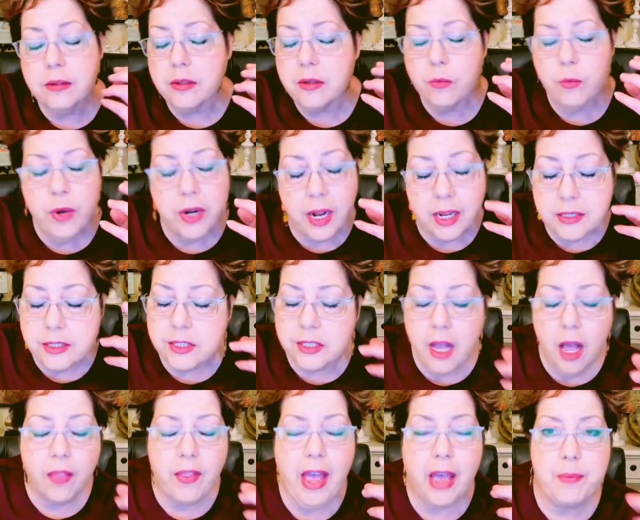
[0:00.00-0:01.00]
when I
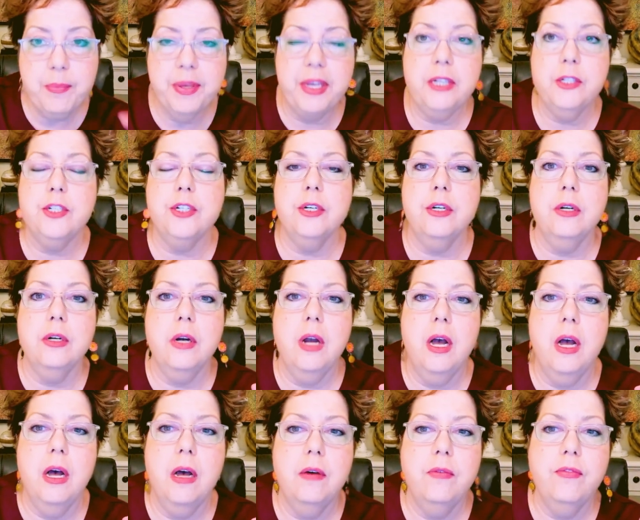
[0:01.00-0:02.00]
saw that picture
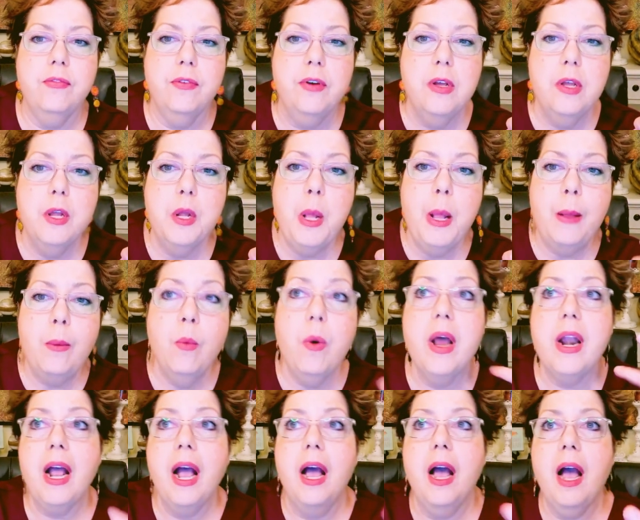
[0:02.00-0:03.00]
of
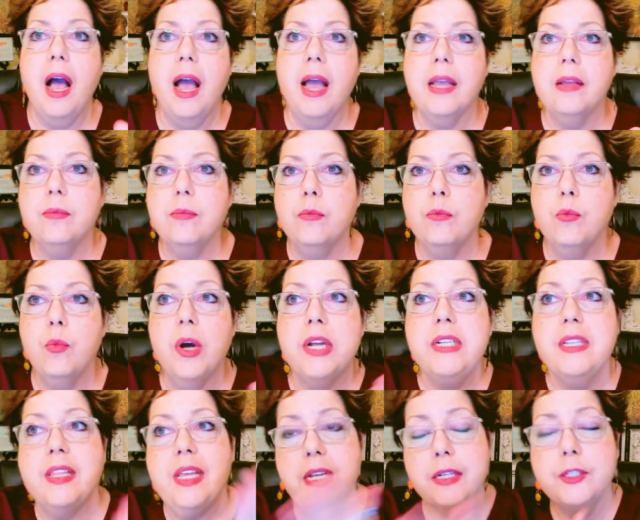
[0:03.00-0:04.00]
what
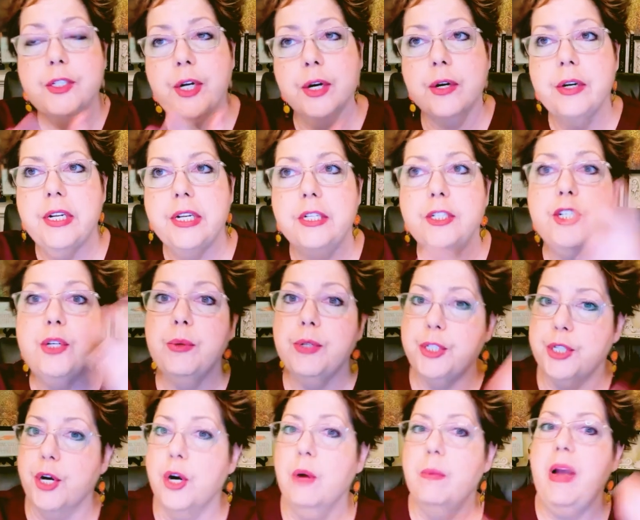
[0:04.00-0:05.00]
then turned into a
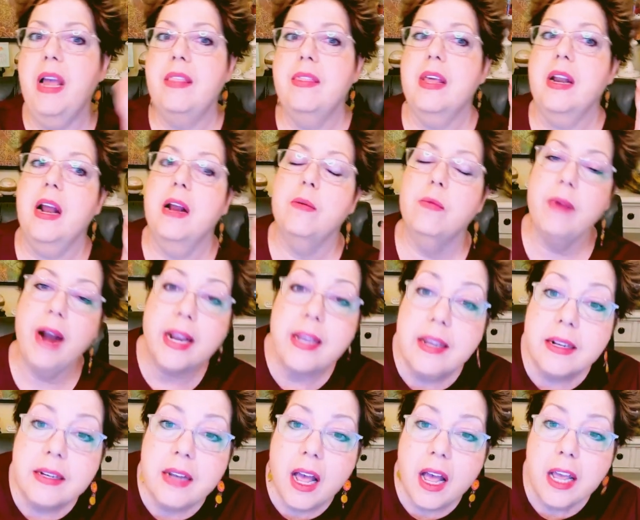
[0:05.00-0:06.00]
termite that I
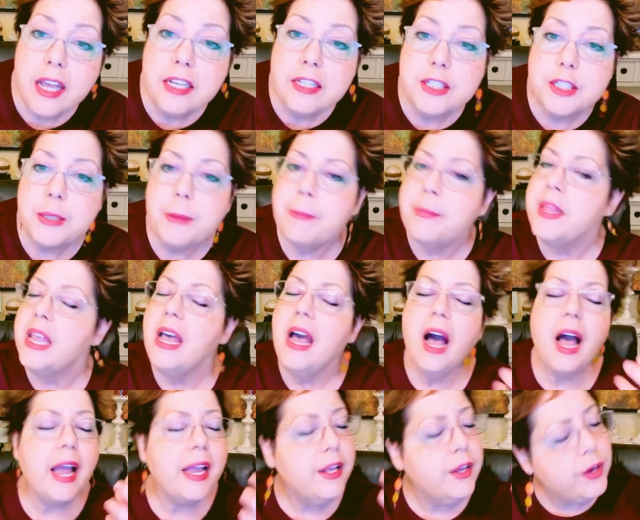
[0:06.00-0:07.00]
recognized,
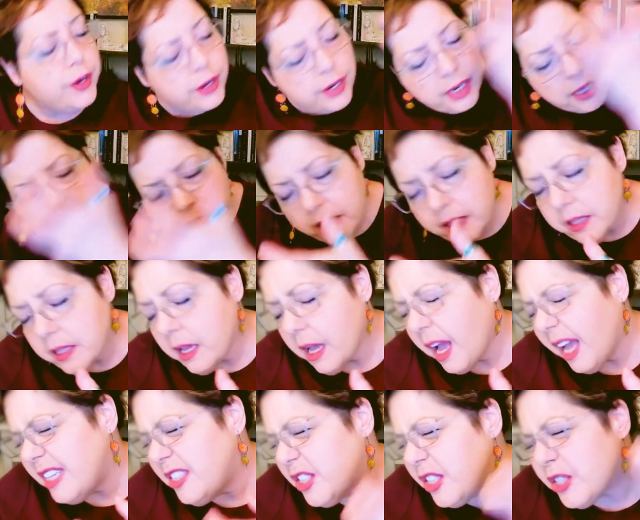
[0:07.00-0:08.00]
I
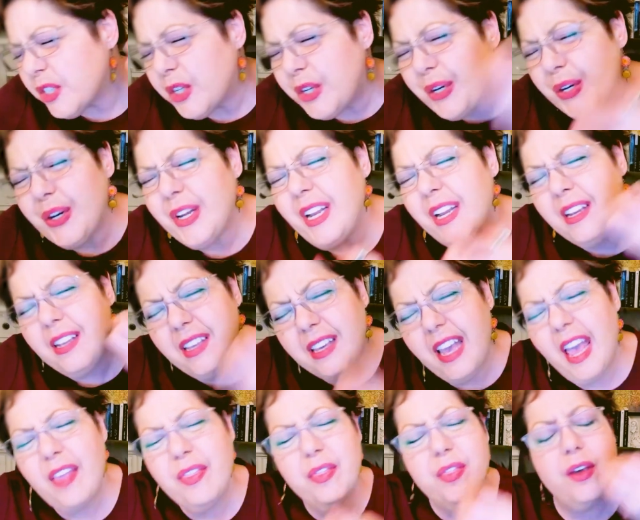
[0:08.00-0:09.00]
just couldn't
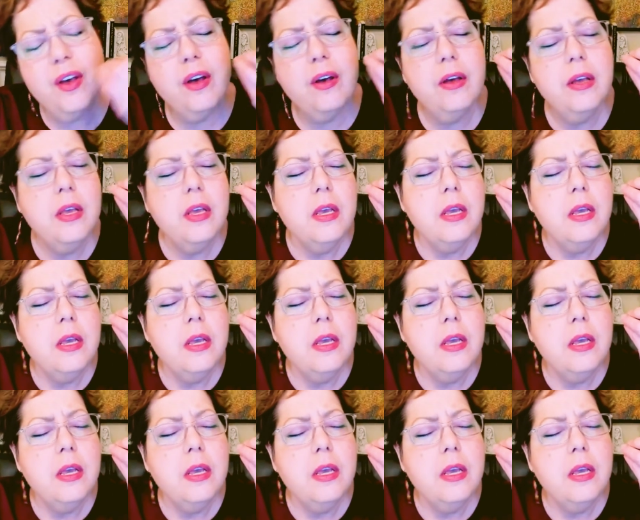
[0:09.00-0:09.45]
get the